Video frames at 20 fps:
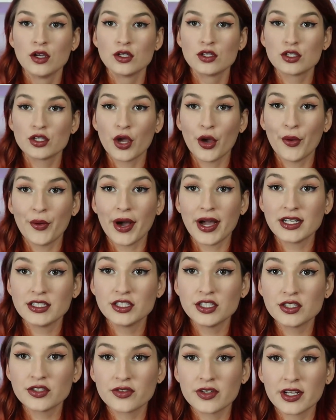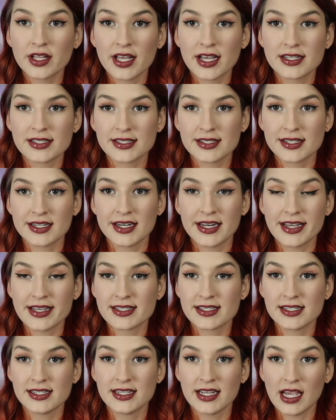So I just realized
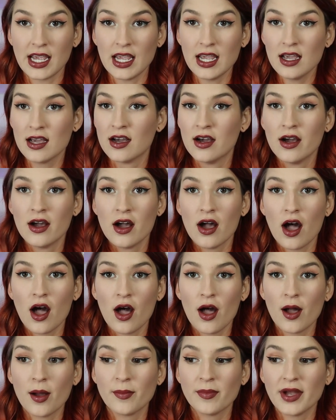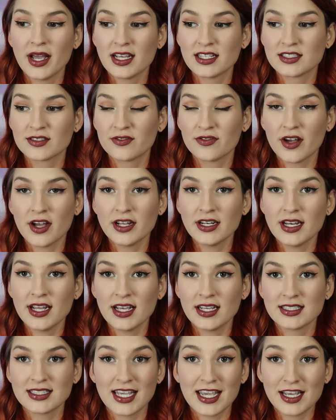today's date. As fun
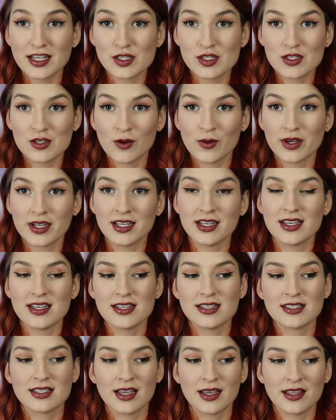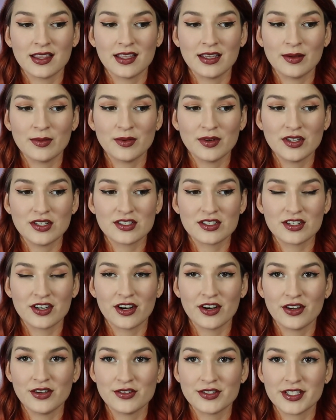as hand sewing is, I think I'm going to
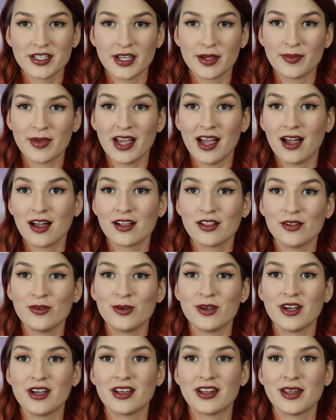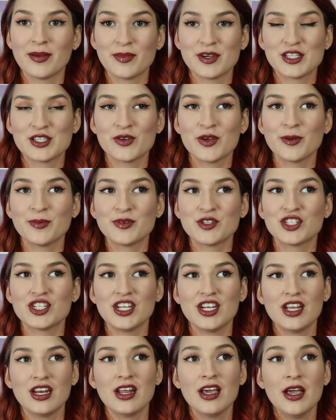start using my hot glue gun and my sewing
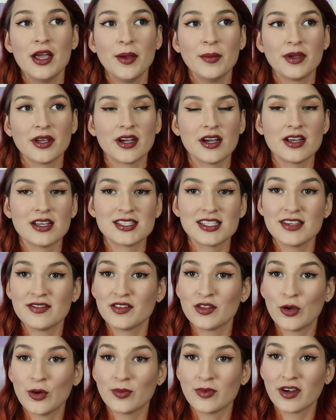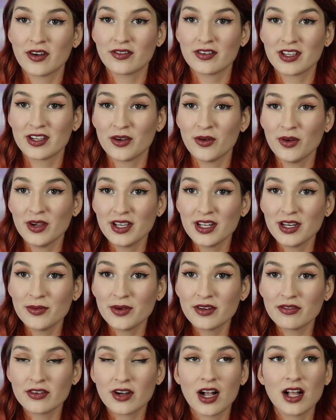machine, because even though I'm not really going
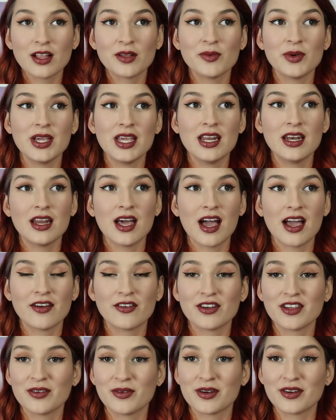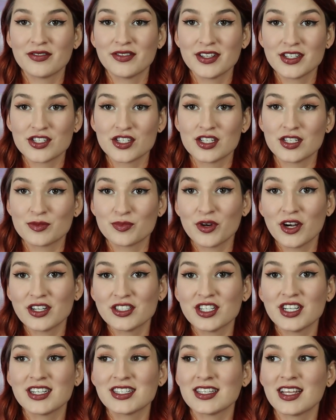anywhere for Halloween, I really want to finish these
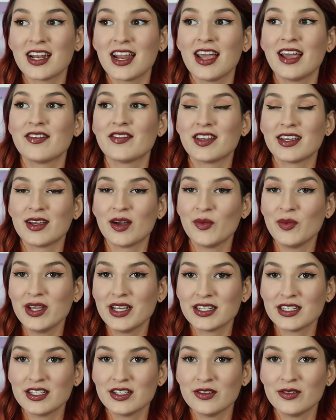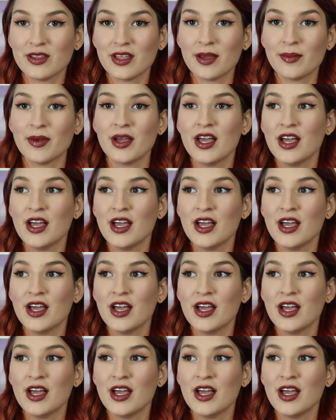projects and I have like a week to do them.